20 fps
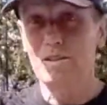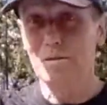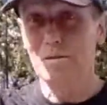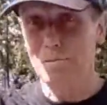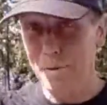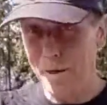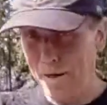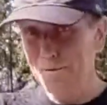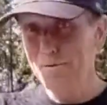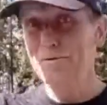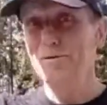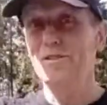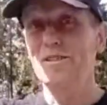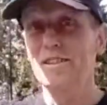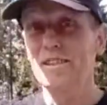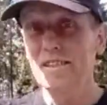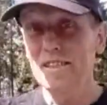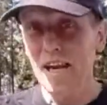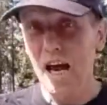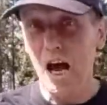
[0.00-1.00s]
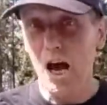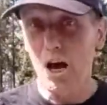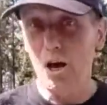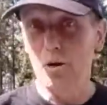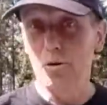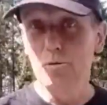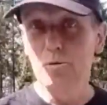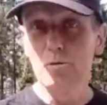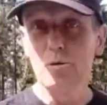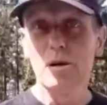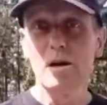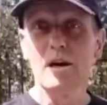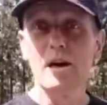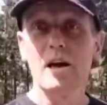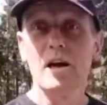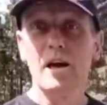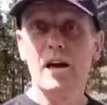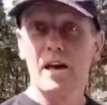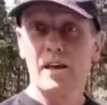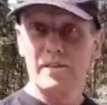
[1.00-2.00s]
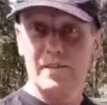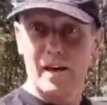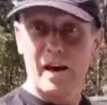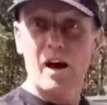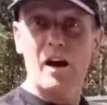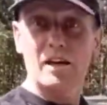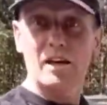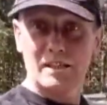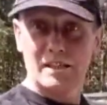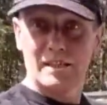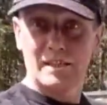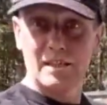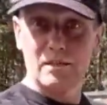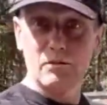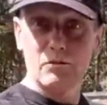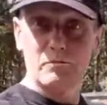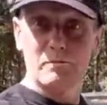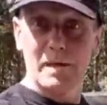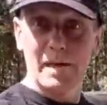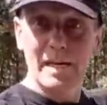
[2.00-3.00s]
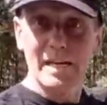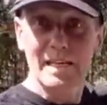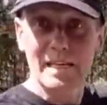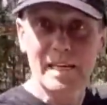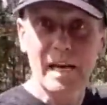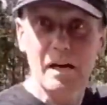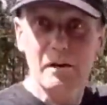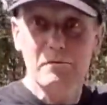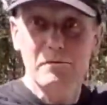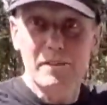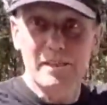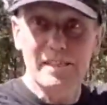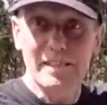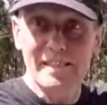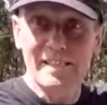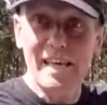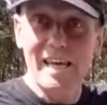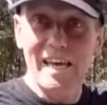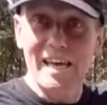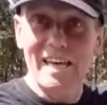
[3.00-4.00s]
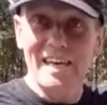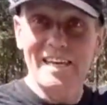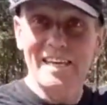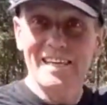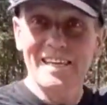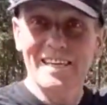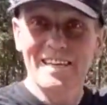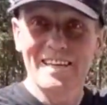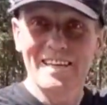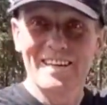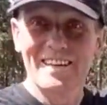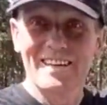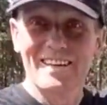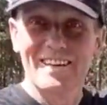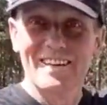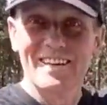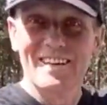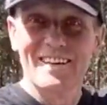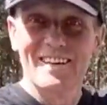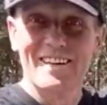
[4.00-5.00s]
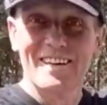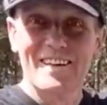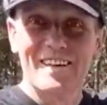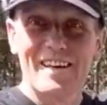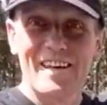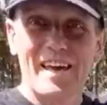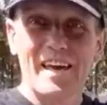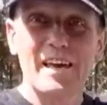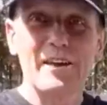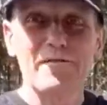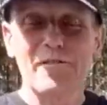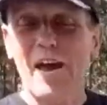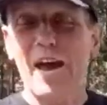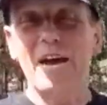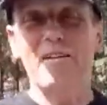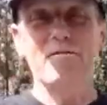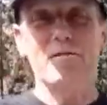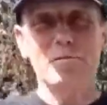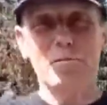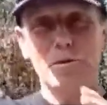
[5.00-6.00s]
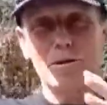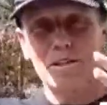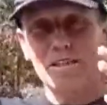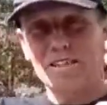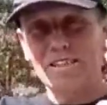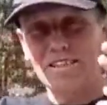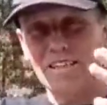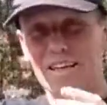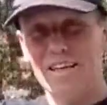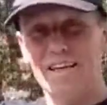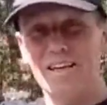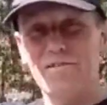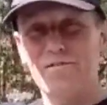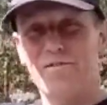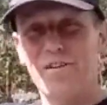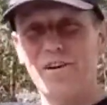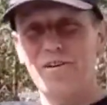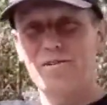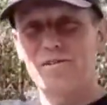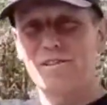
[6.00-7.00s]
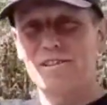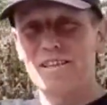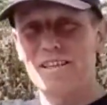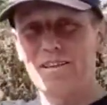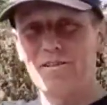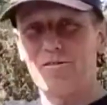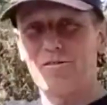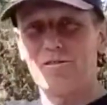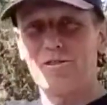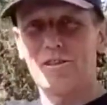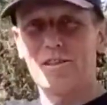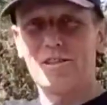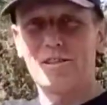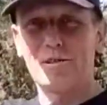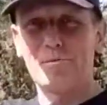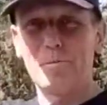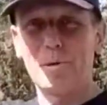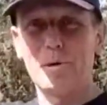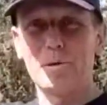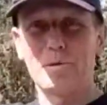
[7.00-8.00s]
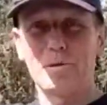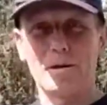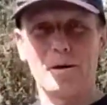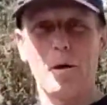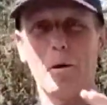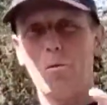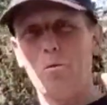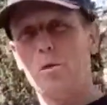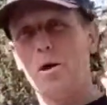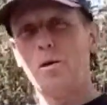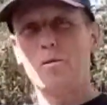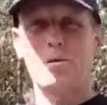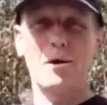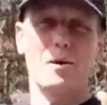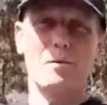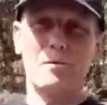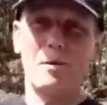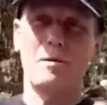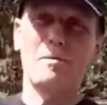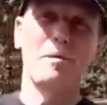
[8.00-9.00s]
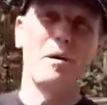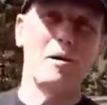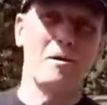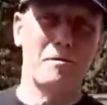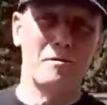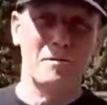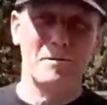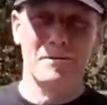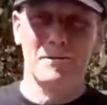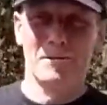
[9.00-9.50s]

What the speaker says: supposed to know that I still mean go to sea if everybody's suddenly focusing on this spook? Oh.